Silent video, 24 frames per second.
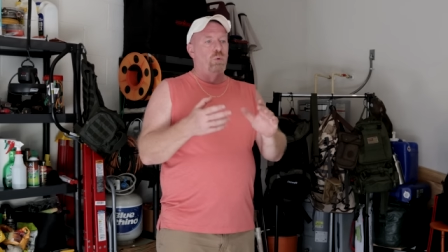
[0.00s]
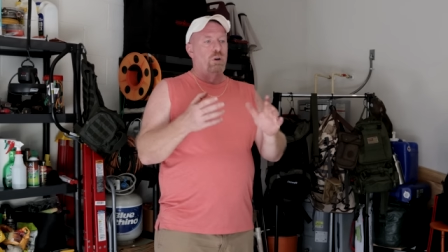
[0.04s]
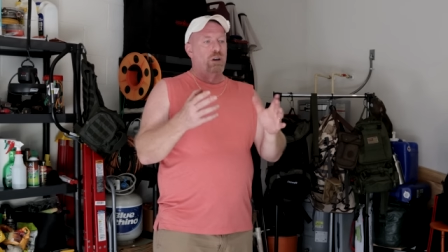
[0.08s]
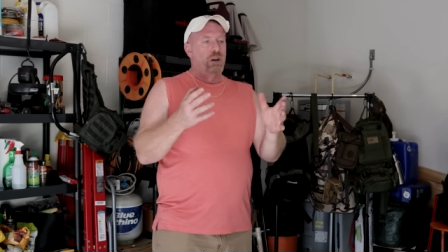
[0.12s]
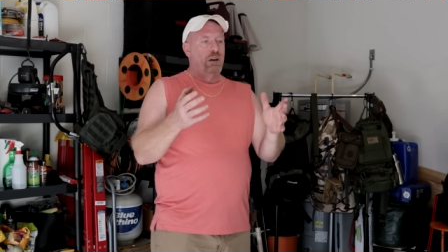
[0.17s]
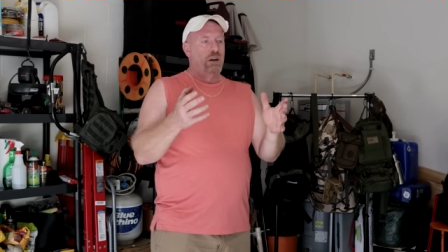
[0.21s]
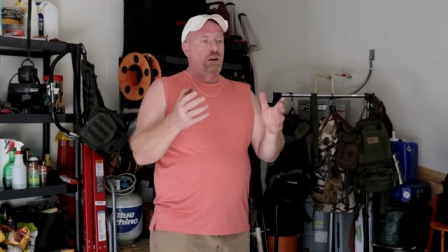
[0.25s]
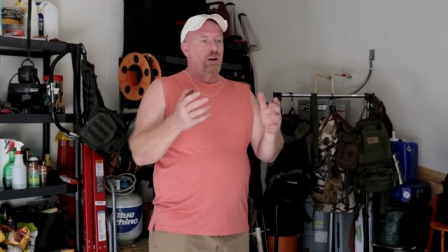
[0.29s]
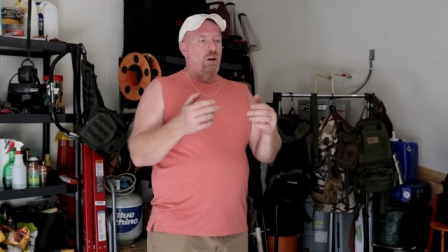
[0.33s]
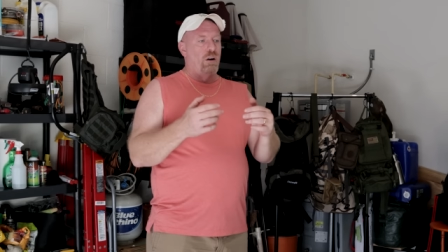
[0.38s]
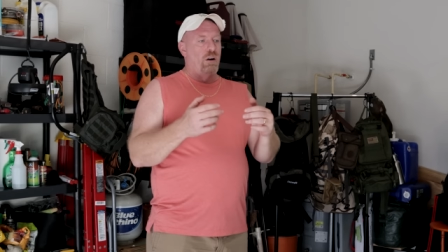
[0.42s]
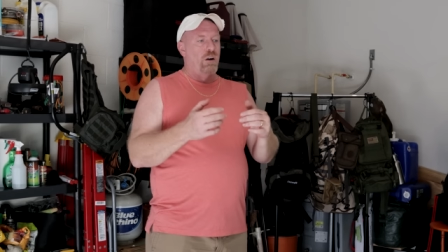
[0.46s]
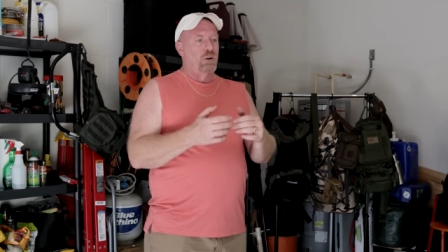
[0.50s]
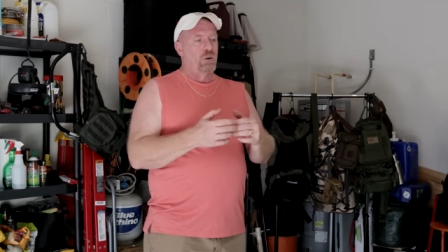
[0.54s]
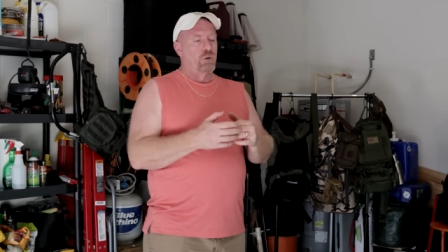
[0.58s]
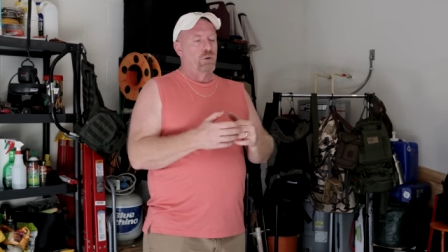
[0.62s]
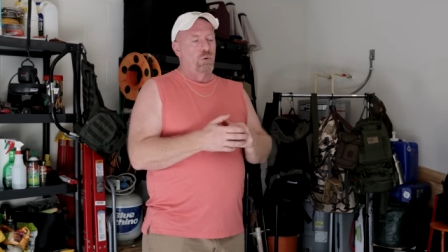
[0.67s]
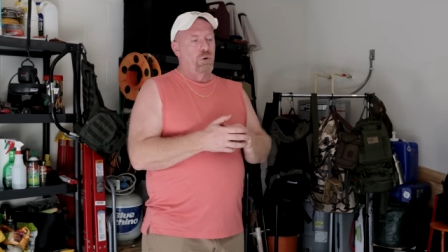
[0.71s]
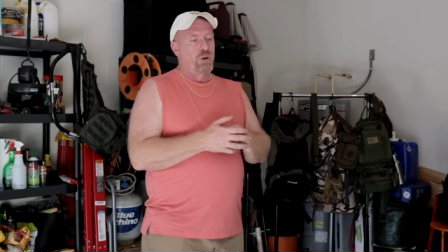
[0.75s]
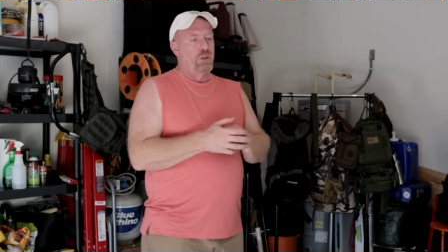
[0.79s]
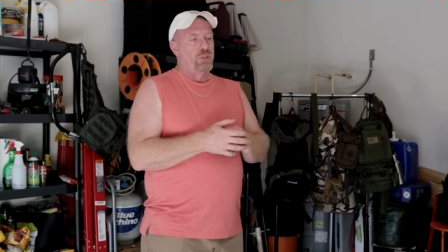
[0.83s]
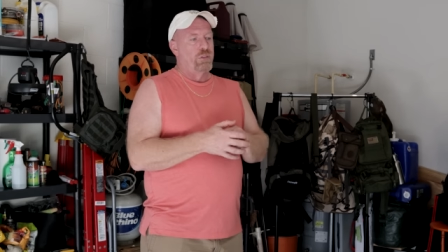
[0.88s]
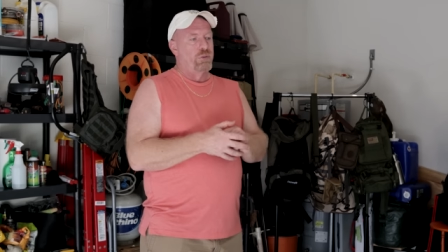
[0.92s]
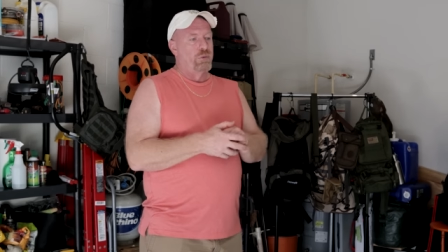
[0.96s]
we are
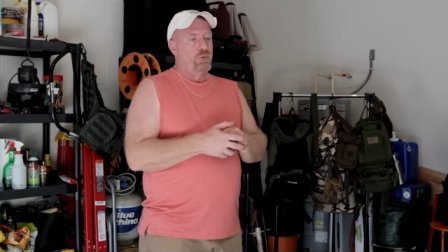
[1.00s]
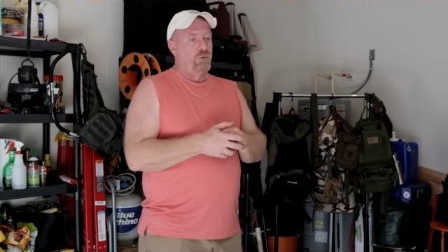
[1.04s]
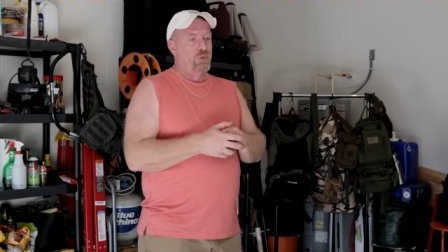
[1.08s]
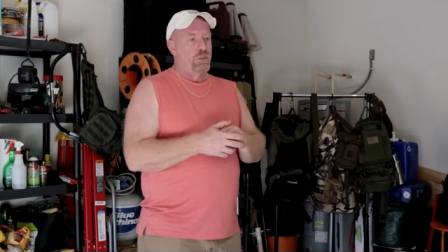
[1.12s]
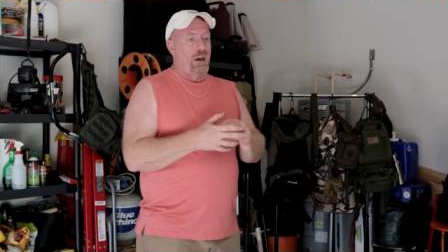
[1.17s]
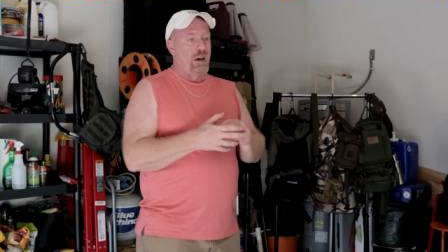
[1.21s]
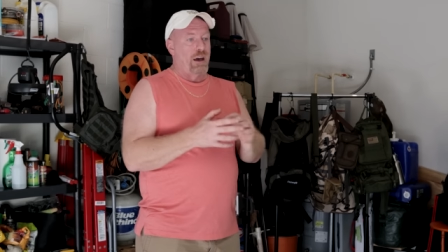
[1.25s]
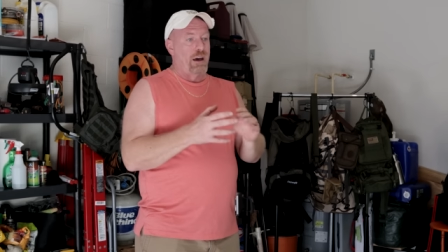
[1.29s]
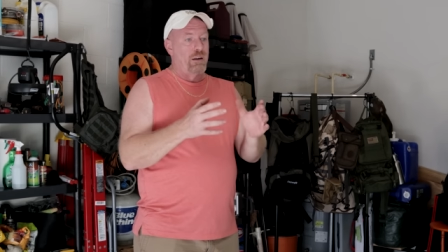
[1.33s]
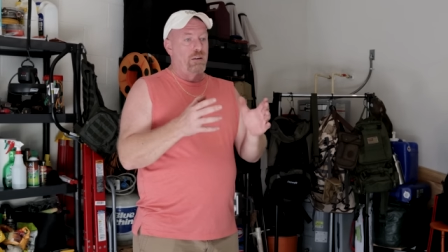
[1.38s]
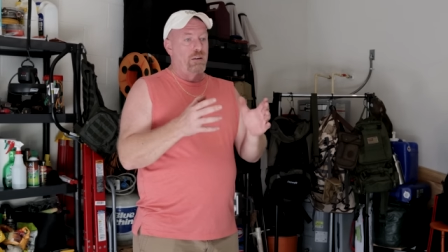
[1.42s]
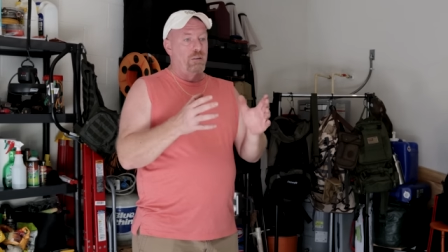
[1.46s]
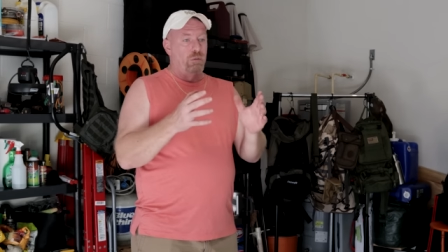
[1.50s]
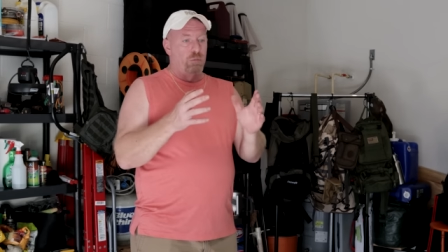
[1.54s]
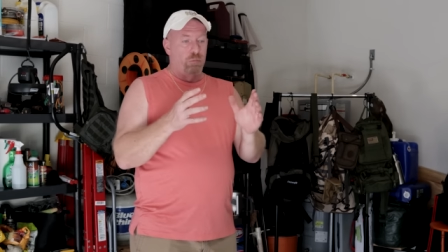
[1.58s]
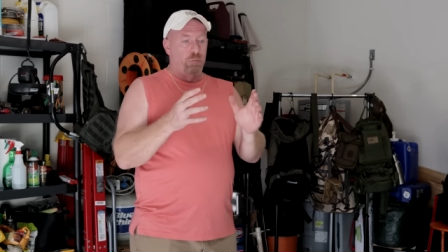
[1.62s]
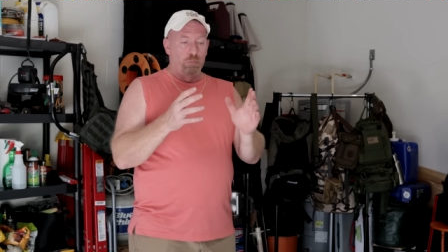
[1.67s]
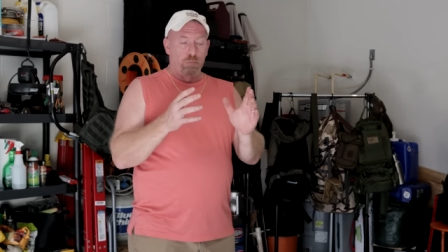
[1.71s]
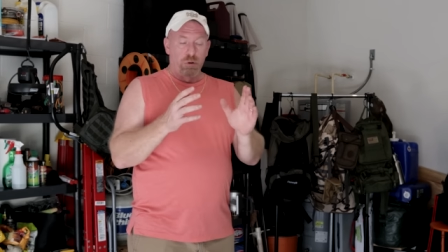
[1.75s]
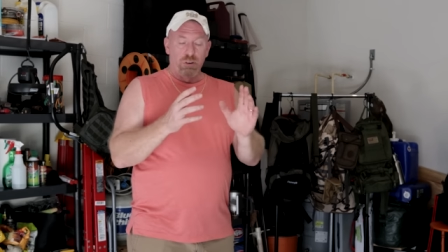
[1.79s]
going through that